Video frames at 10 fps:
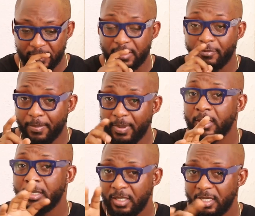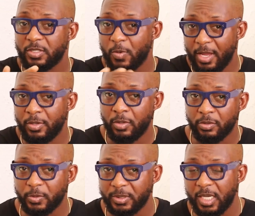He's a rapper. He's quite known
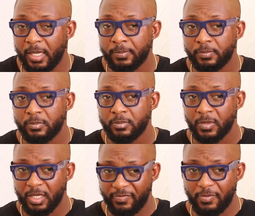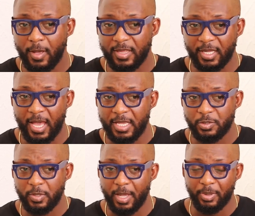on Twitter. A few other
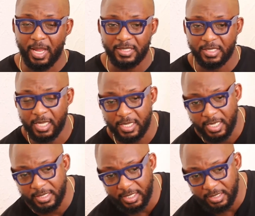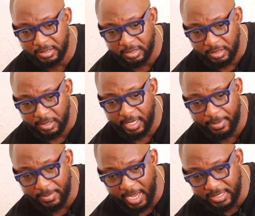guys, we applied together and then
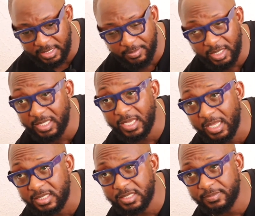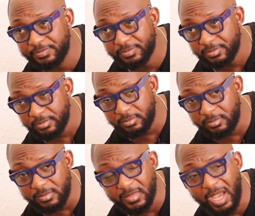I didn't make the cut.
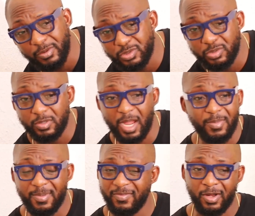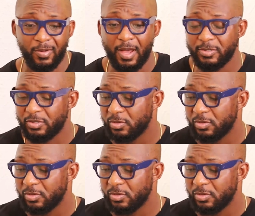I remember very well, I was